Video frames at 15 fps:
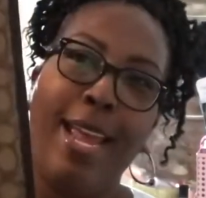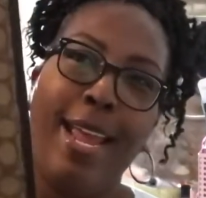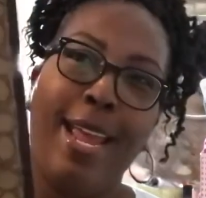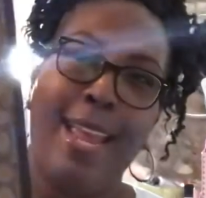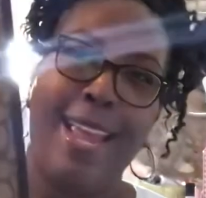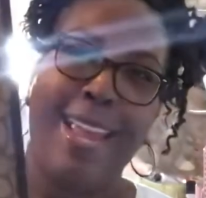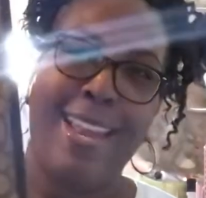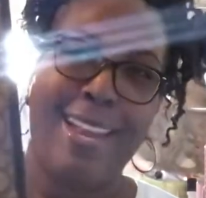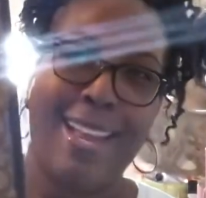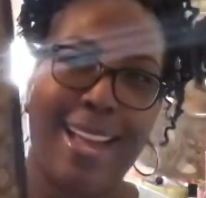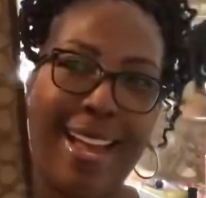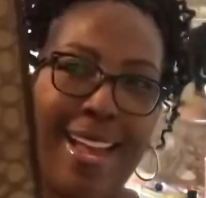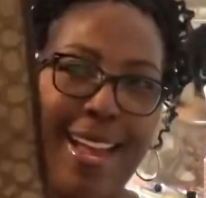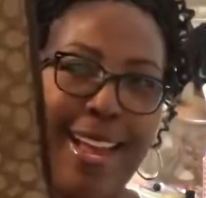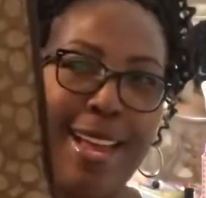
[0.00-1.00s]
And
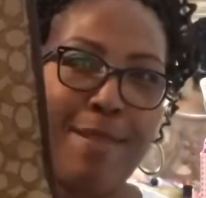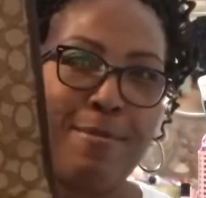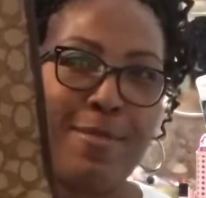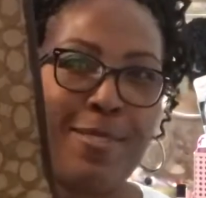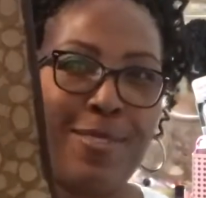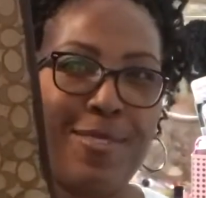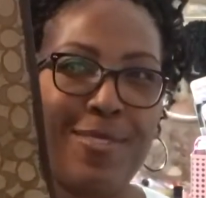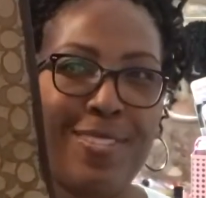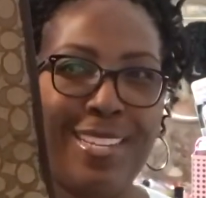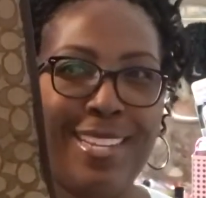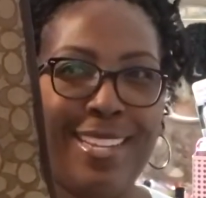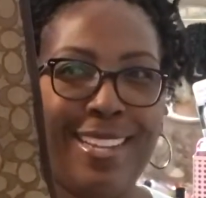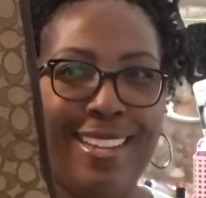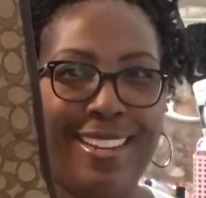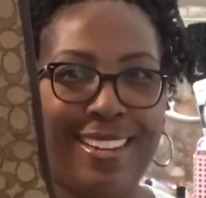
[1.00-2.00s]
I absolutely
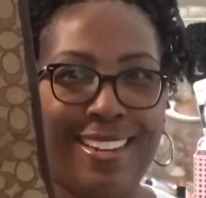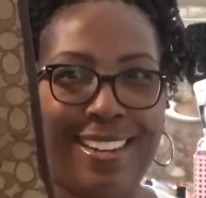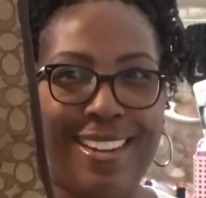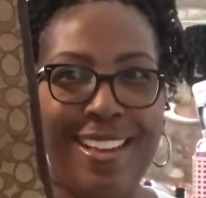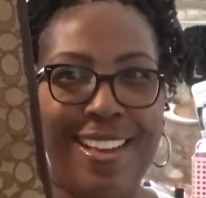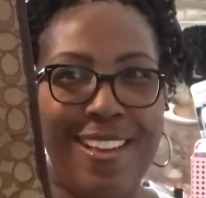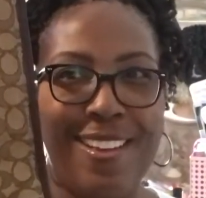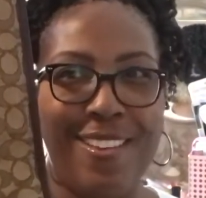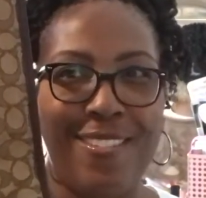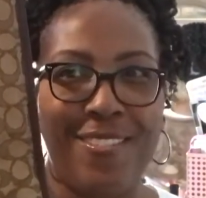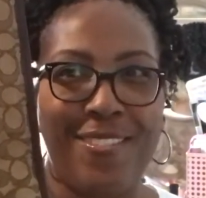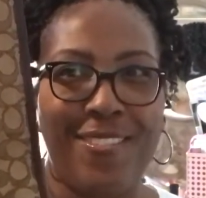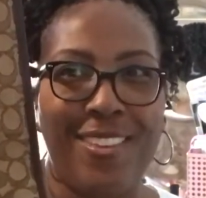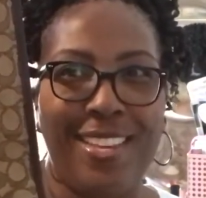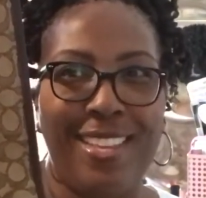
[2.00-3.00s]
love
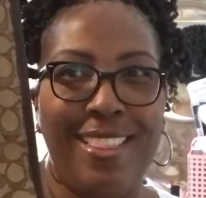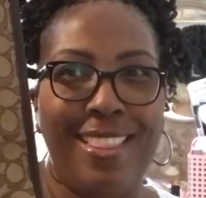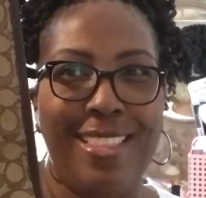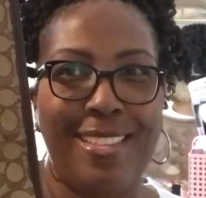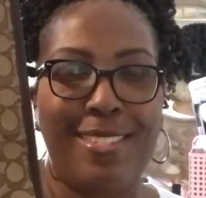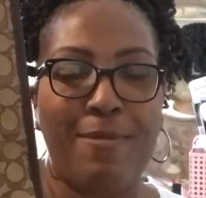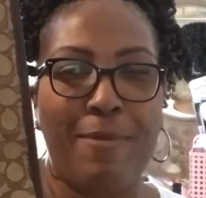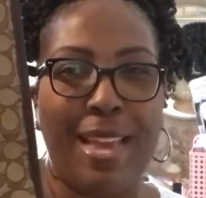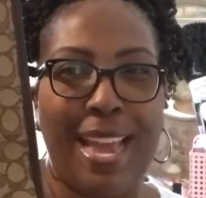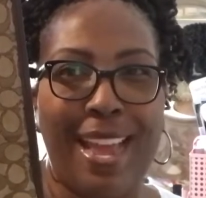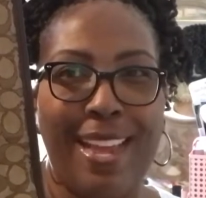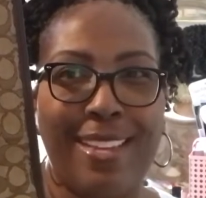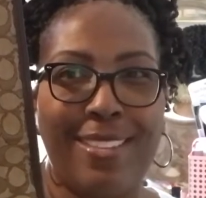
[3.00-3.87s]
this bag.